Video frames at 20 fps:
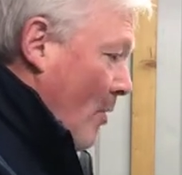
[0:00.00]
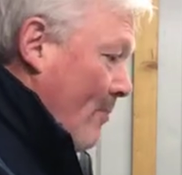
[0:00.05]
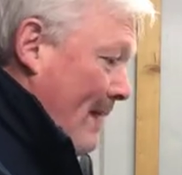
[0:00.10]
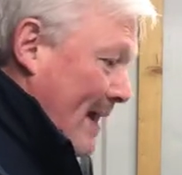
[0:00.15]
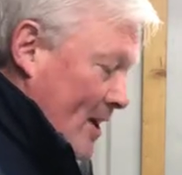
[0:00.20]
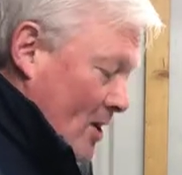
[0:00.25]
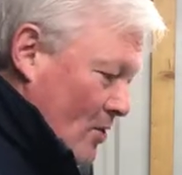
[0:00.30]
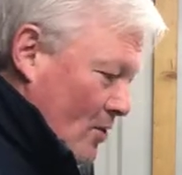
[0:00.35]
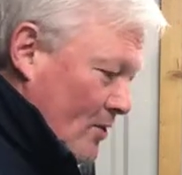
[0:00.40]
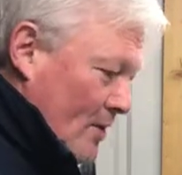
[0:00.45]
I'll
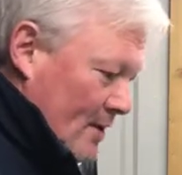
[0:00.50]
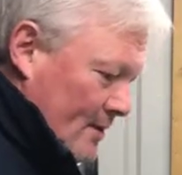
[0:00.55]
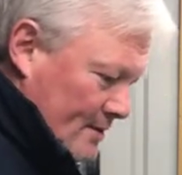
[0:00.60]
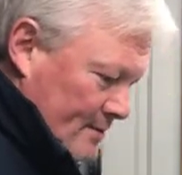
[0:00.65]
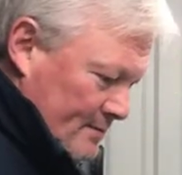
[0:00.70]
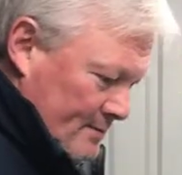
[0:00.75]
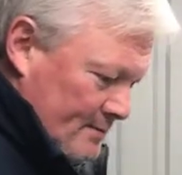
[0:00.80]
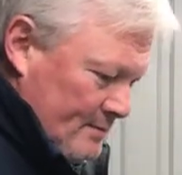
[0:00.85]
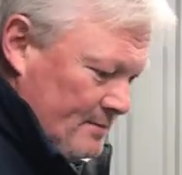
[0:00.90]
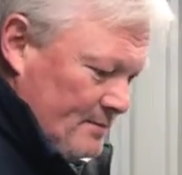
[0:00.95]
make another
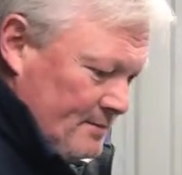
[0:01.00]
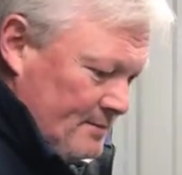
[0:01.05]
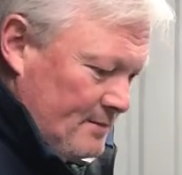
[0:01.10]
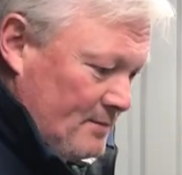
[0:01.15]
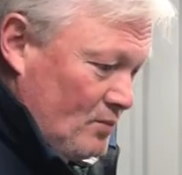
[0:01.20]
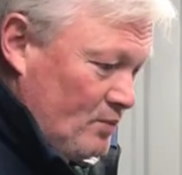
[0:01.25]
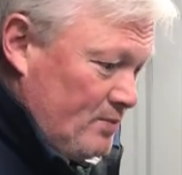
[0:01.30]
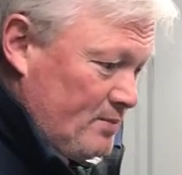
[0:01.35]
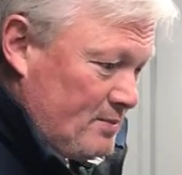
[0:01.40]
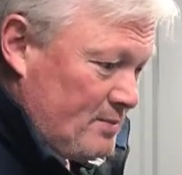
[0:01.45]

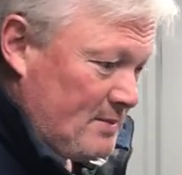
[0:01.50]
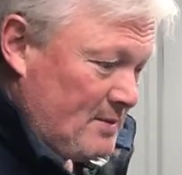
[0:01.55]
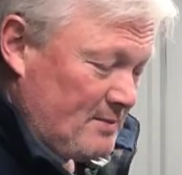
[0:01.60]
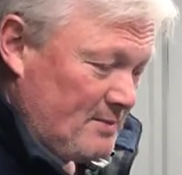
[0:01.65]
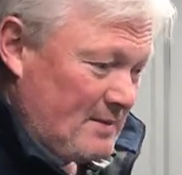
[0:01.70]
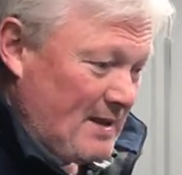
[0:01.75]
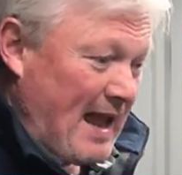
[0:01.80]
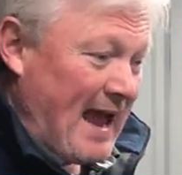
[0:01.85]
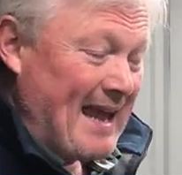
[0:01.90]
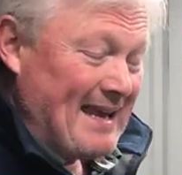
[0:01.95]

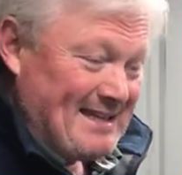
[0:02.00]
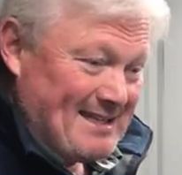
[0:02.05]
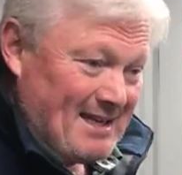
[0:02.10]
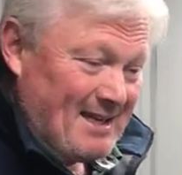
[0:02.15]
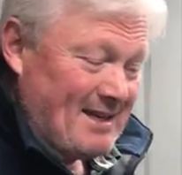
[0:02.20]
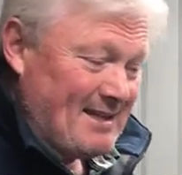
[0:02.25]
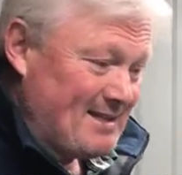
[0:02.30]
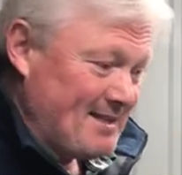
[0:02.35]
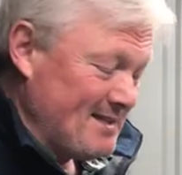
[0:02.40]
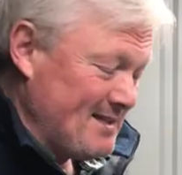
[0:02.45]
80
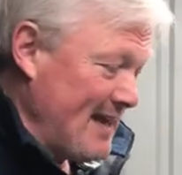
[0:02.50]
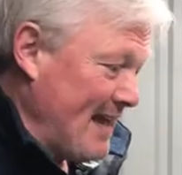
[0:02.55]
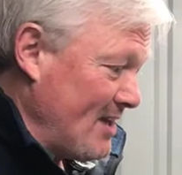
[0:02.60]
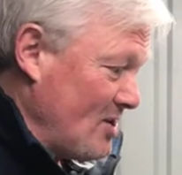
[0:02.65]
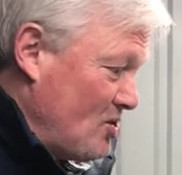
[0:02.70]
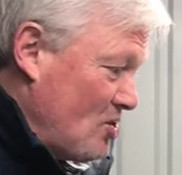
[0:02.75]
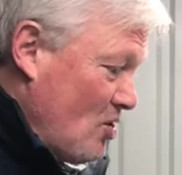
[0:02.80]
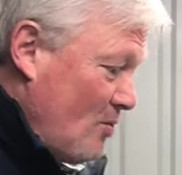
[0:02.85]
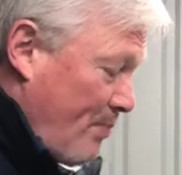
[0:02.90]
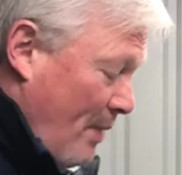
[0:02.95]
litres
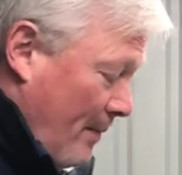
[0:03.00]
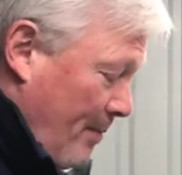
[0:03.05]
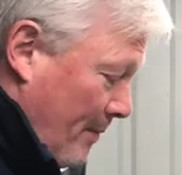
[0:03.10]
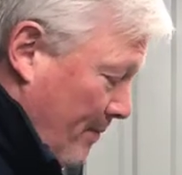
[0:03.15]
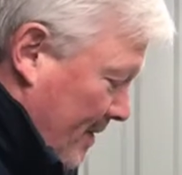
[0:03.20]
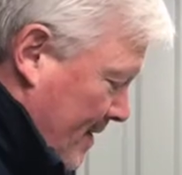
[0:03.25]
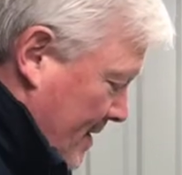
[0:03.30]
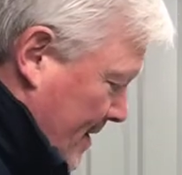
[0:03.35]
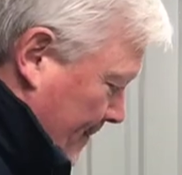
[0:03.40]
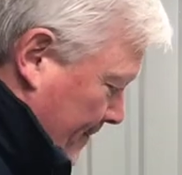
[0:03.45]
next year
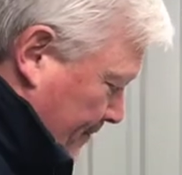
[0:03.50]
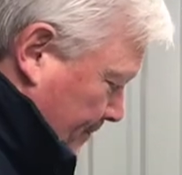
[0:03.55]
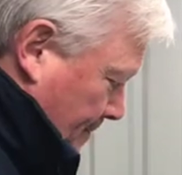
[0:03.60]
probably.